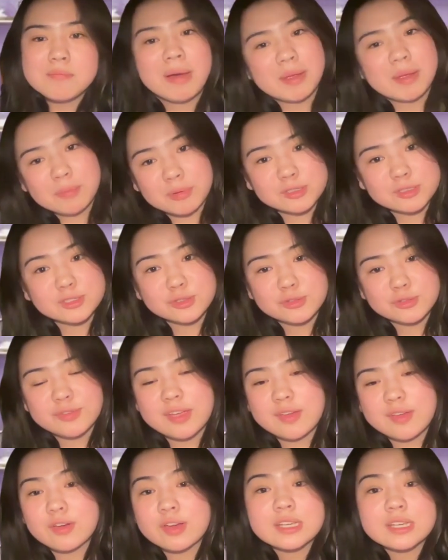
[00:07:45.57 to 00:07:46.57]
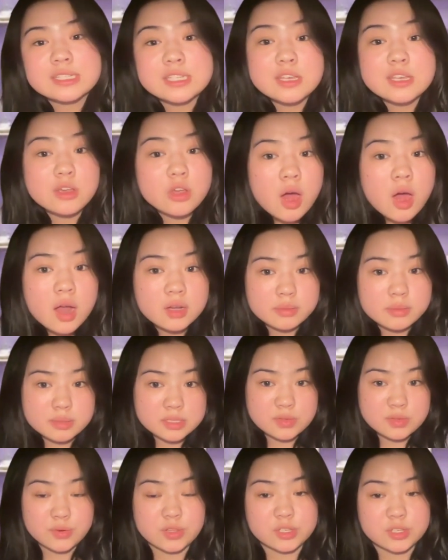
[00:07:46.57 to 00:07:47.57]
my personal favorite is The
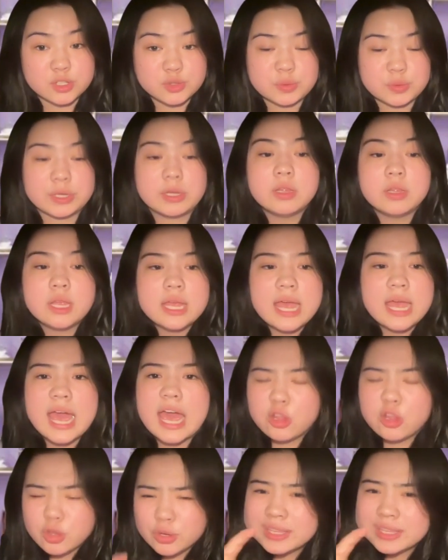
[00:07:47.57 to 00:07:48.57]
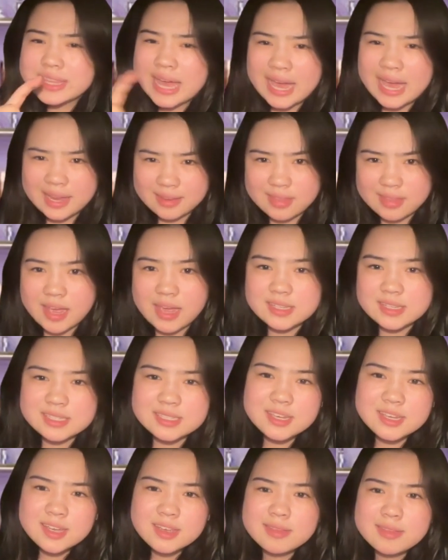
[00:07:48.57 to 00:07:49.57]
Economist for this drill, and look at the headlines.